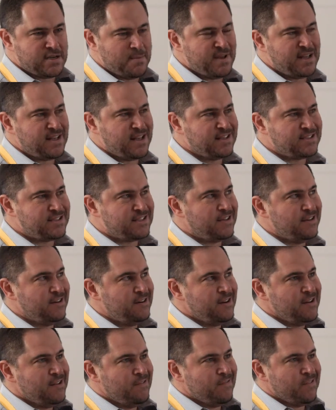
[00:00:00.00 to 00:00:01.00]
I mean, it's
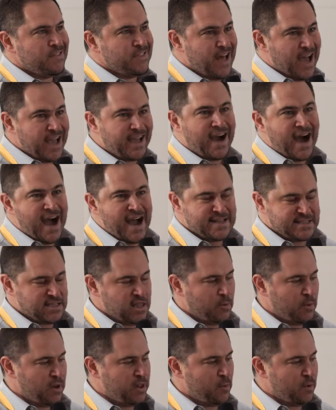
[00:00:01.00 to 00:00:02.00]
9 guys, and
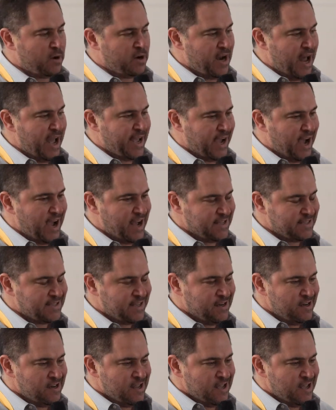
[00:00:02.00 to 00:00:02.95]
they really were 9 guys,